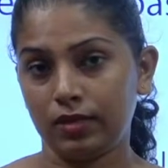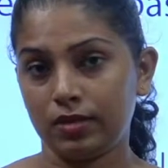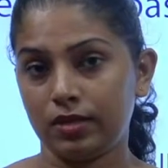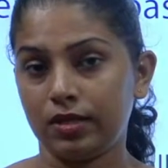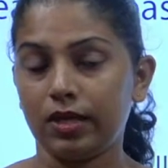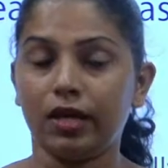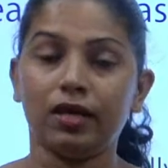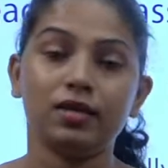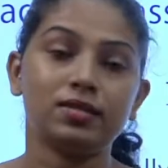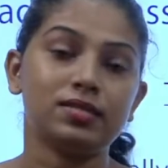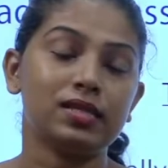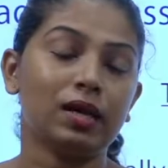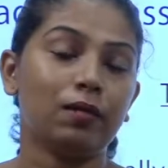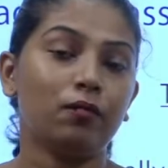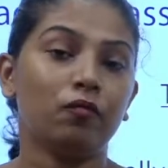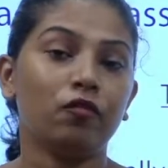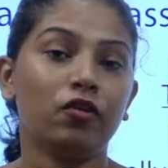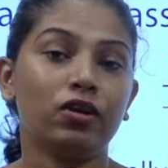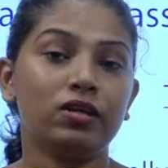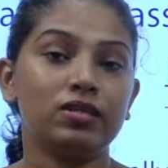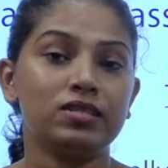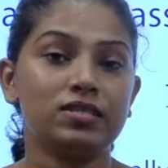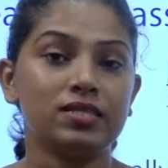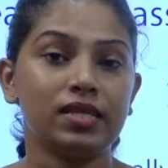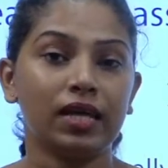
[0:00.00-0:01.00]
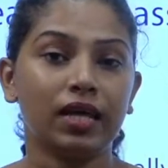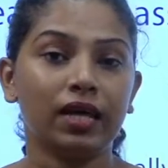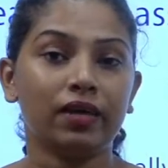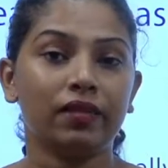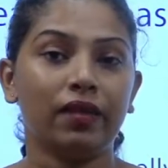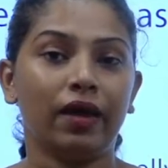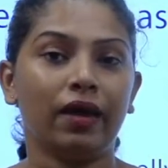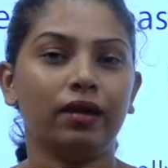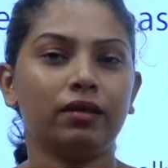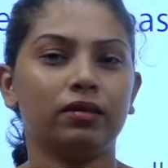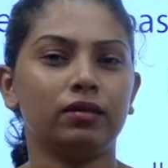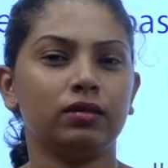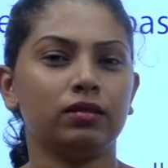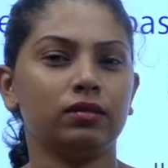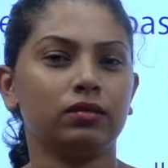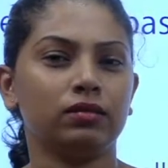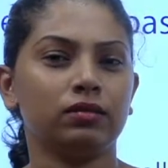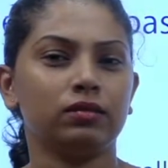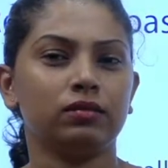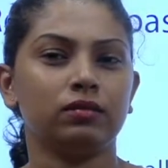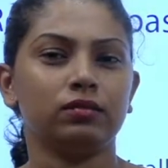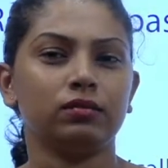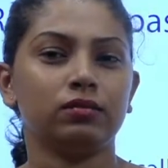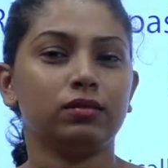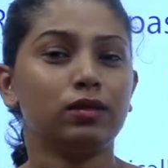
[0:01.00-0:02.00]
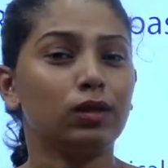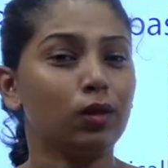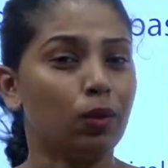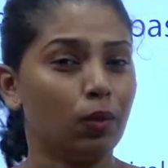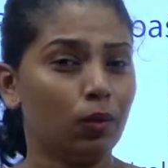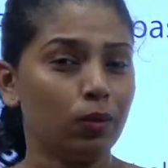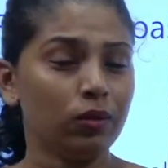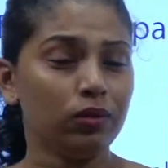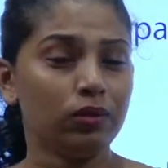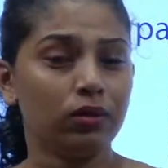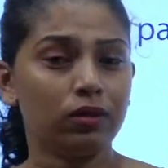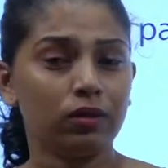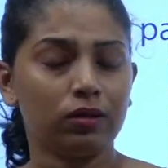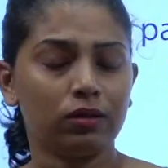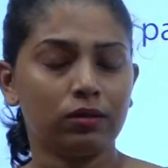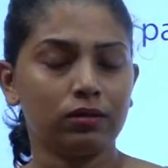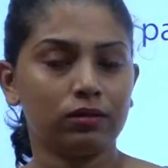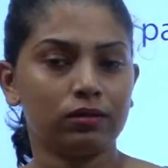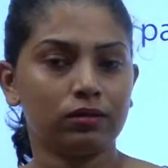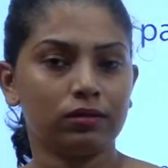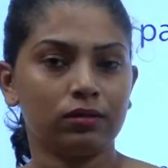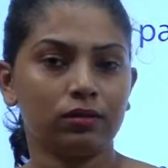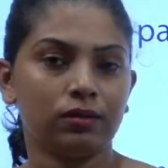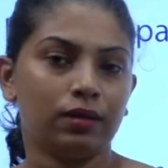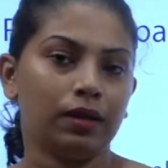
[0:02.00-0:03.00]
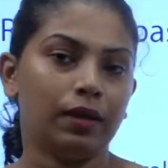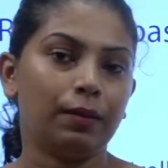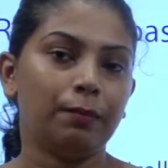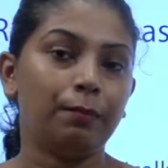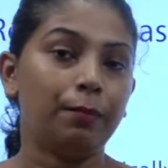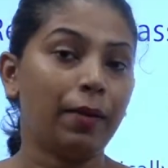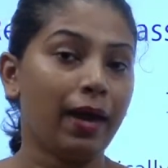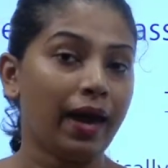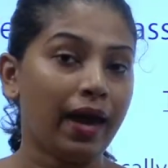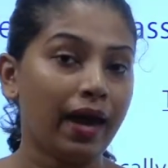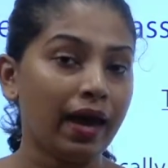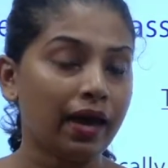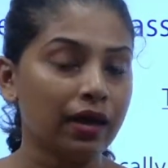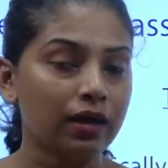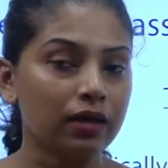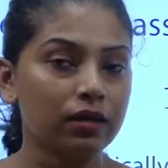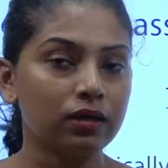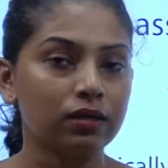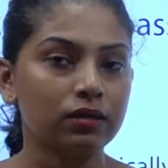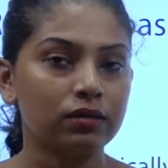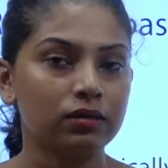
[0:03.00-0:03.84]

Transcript: Yeah, someone say that cloth, a bag,